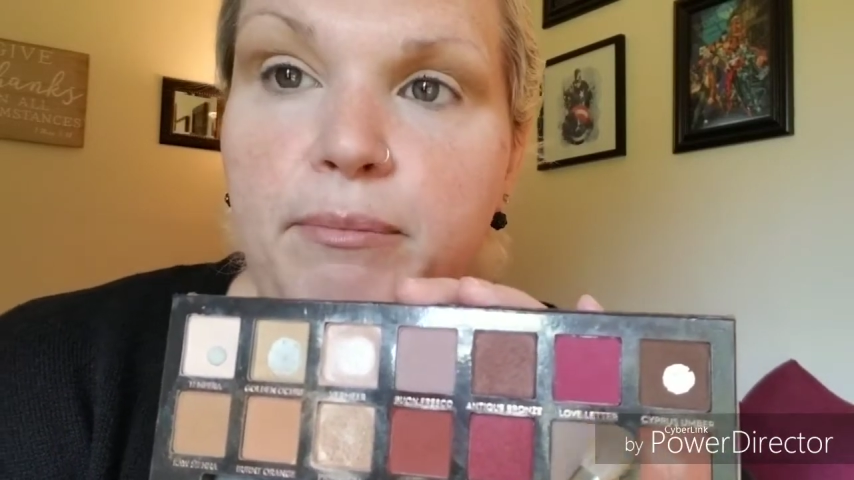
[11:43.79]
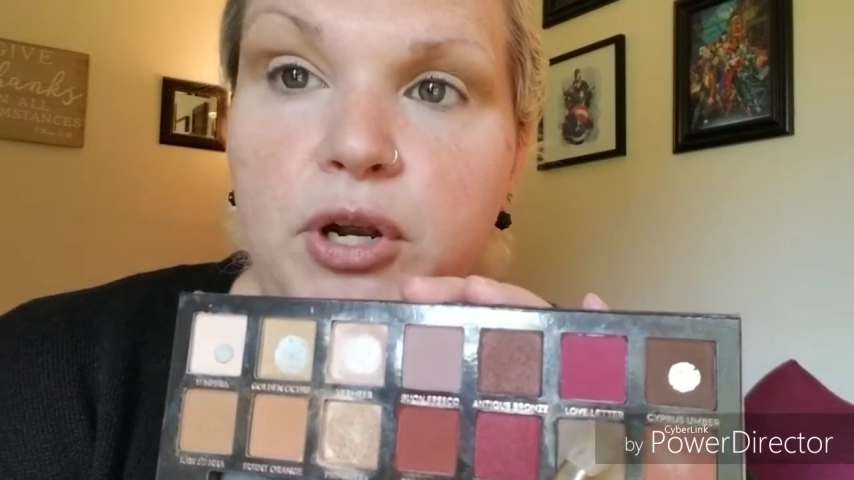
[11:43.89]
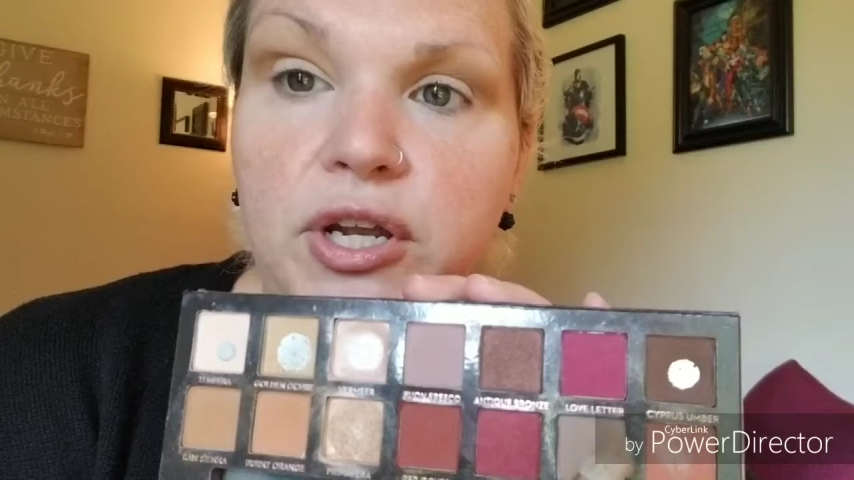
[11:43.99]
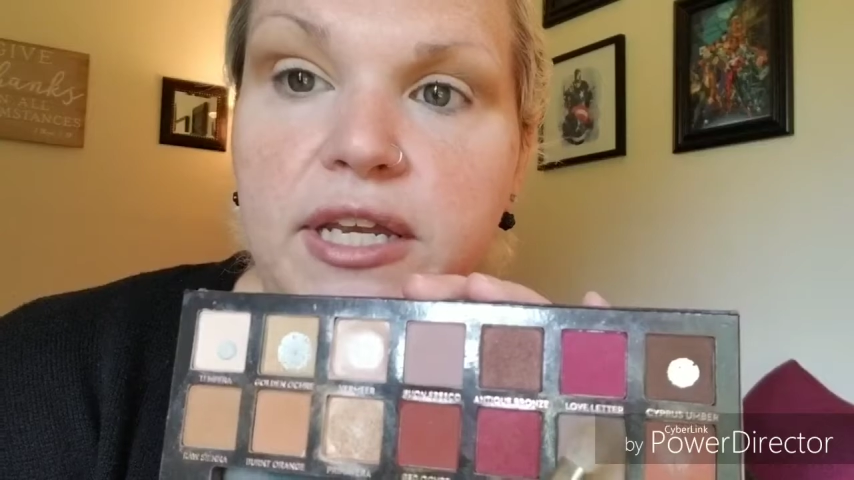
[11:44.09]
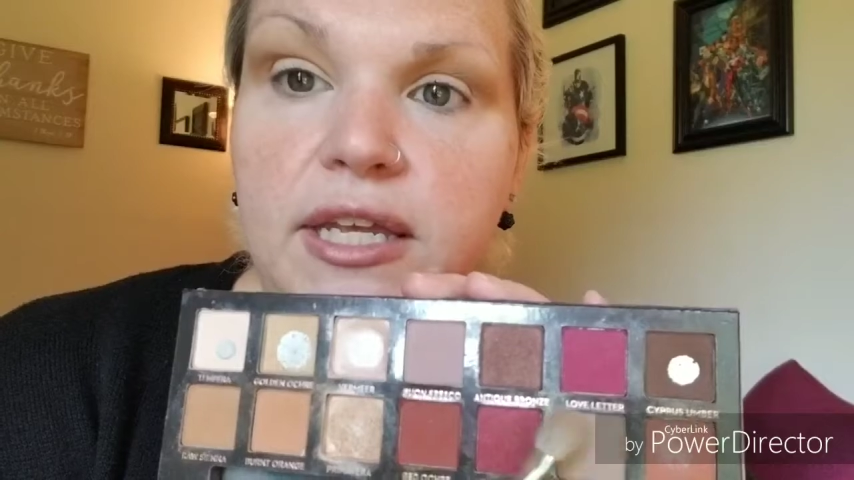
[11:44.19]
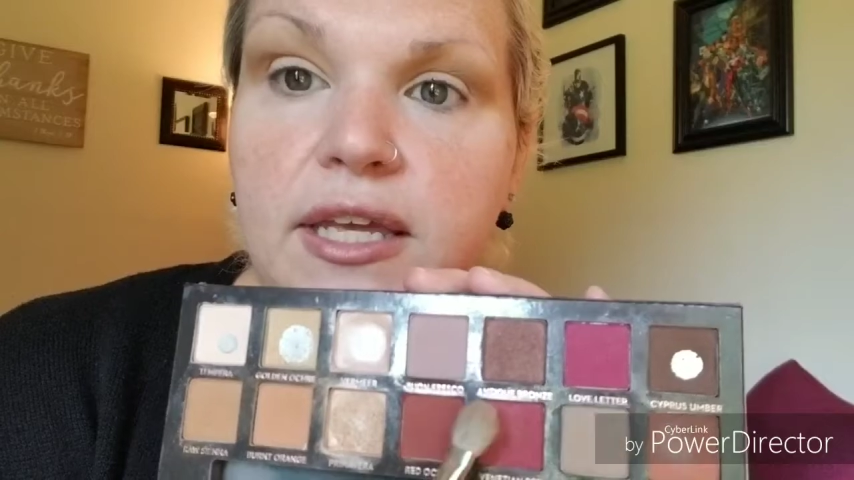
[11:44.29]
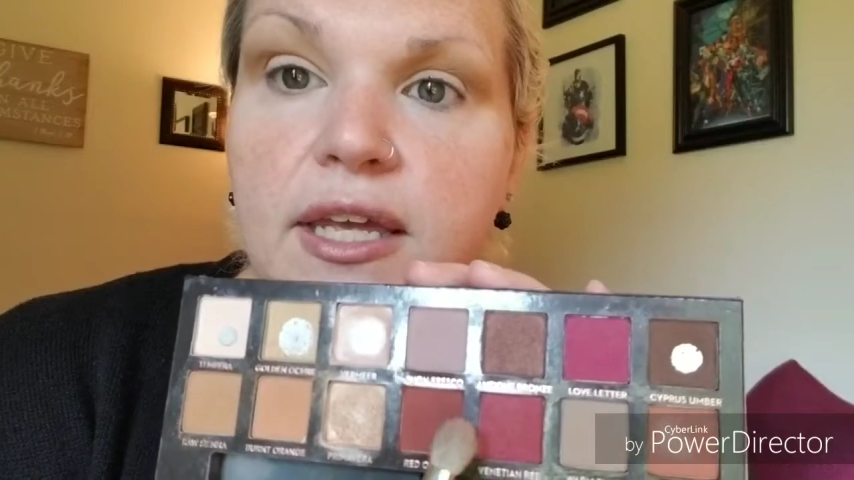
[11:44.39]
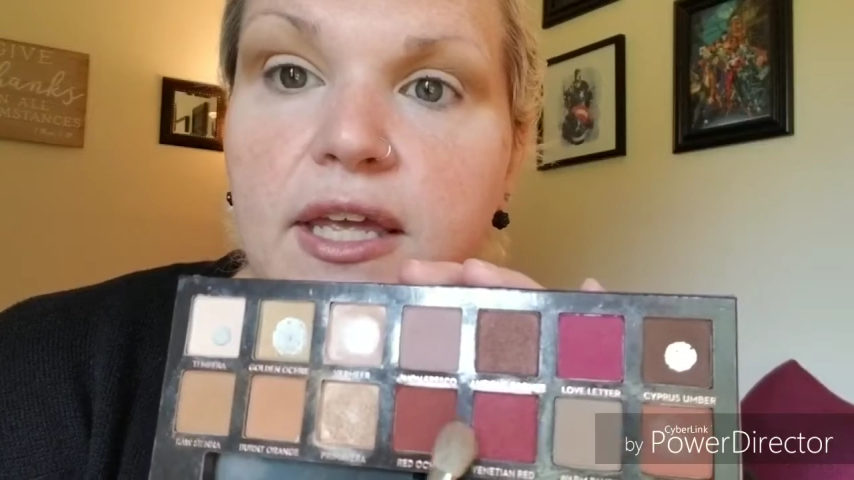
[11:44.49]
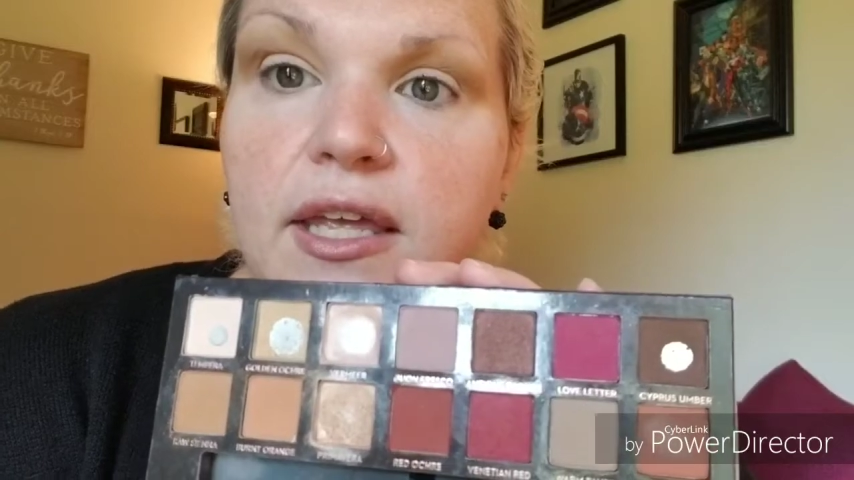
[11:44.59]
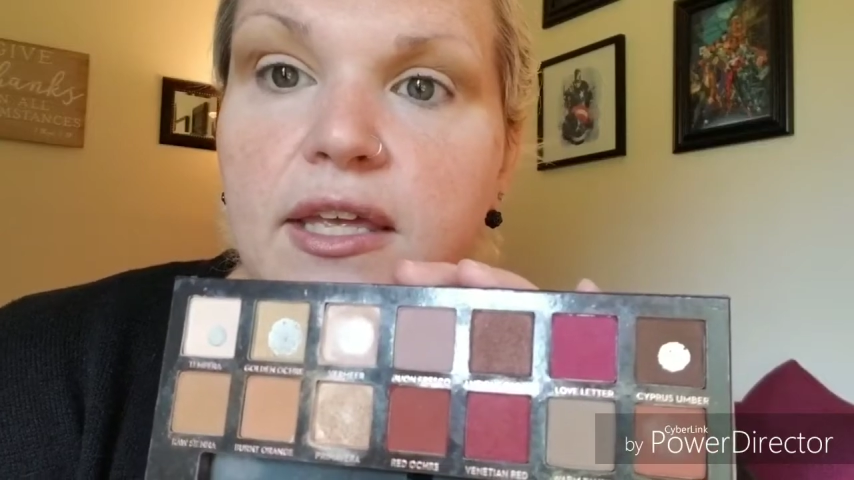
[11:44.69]

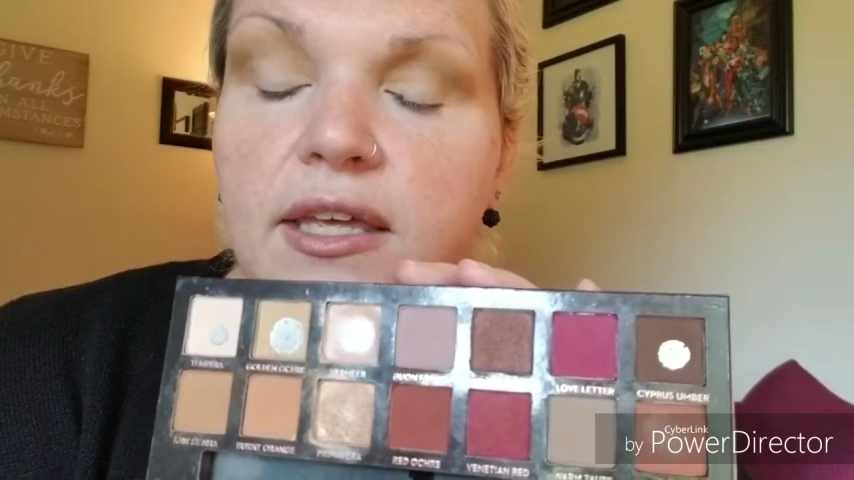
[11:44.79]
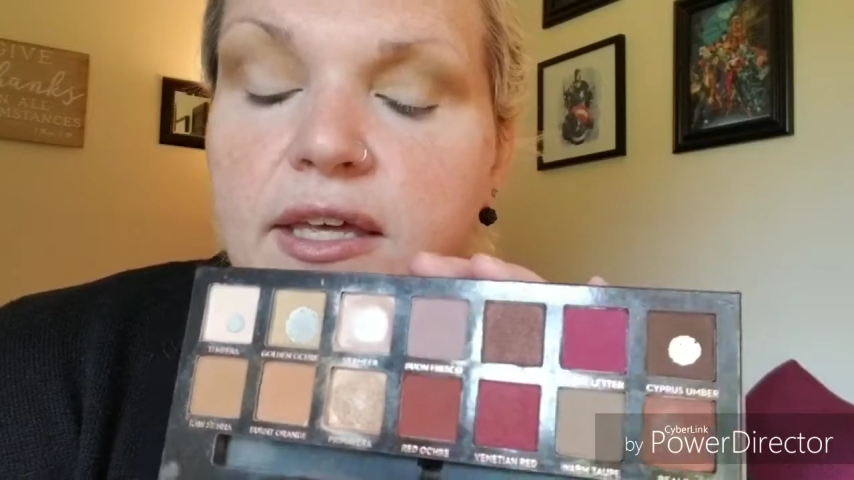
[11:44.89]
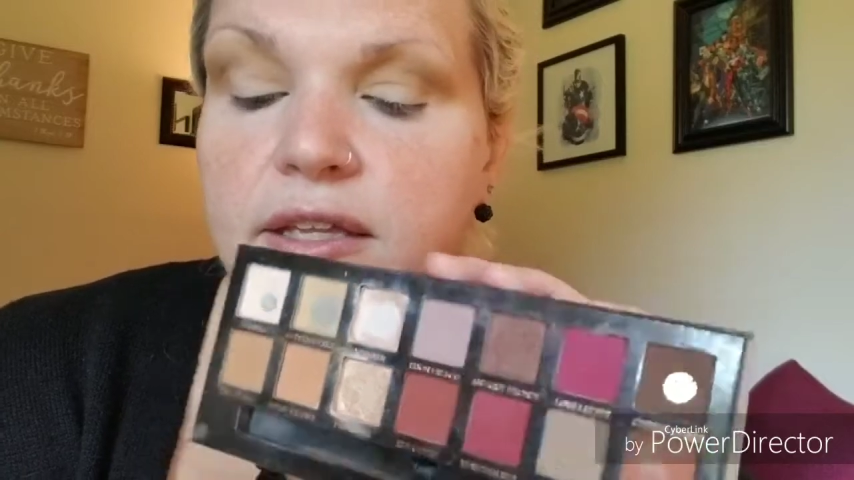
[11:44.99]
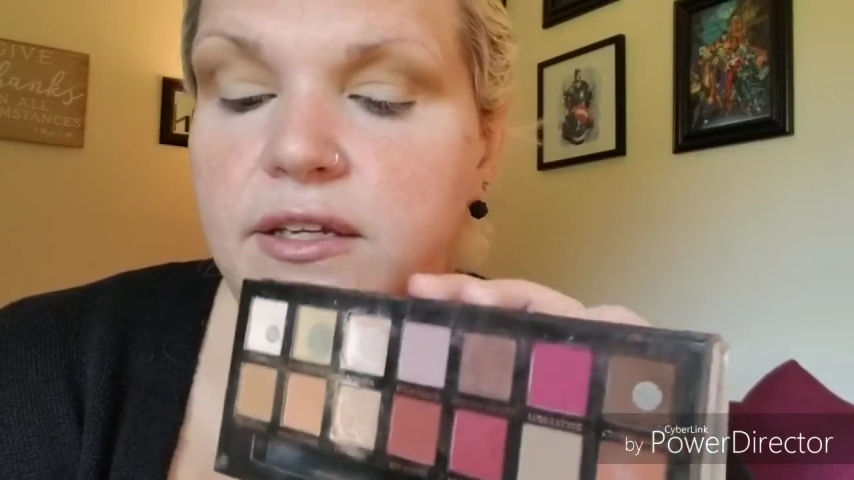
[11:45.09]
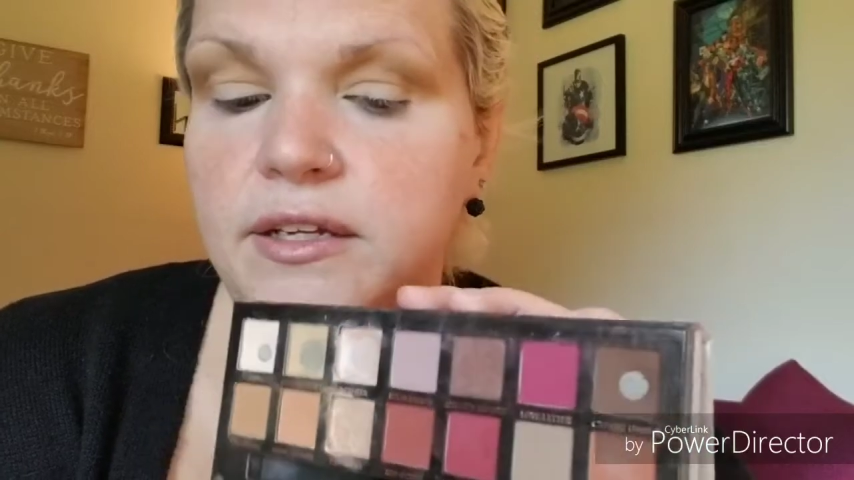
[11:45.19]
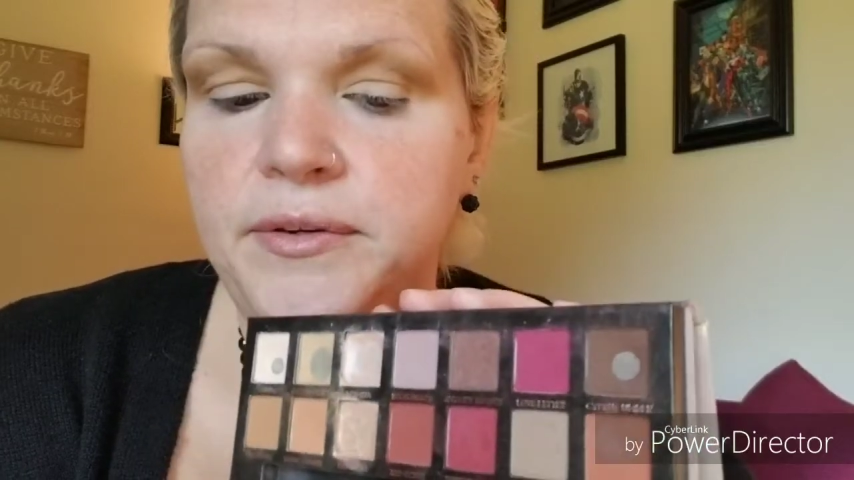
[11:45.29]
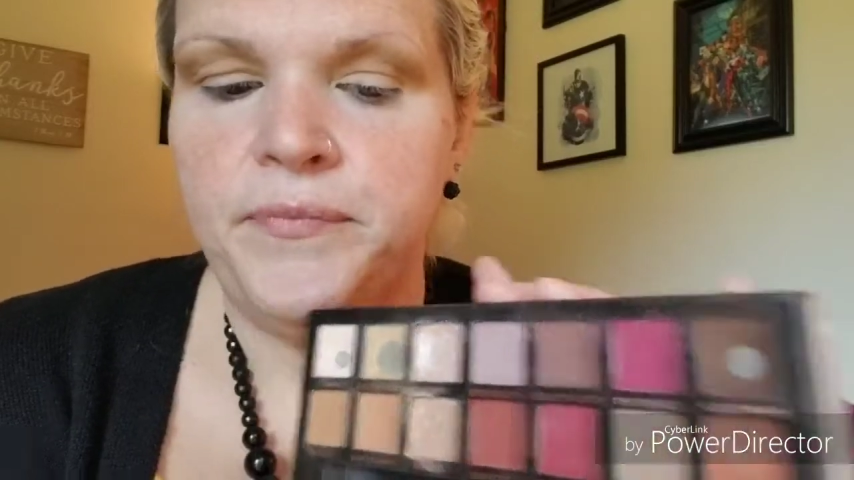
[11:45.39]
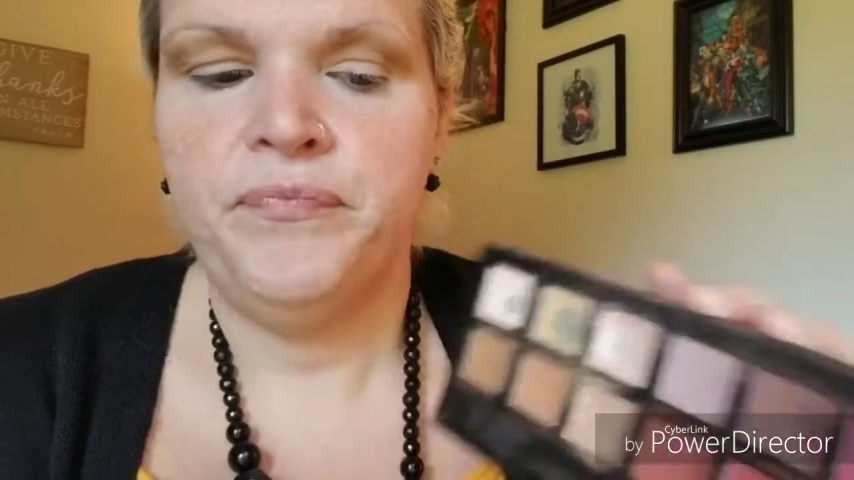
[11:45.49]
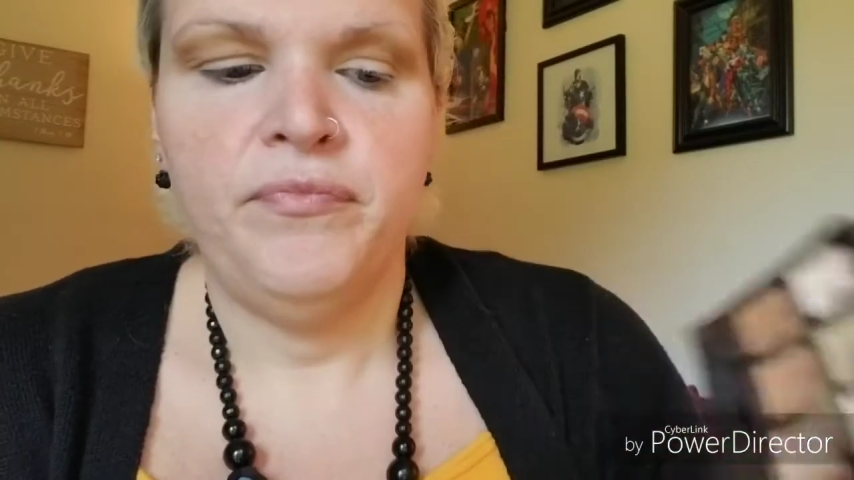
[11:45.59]
burgundy color.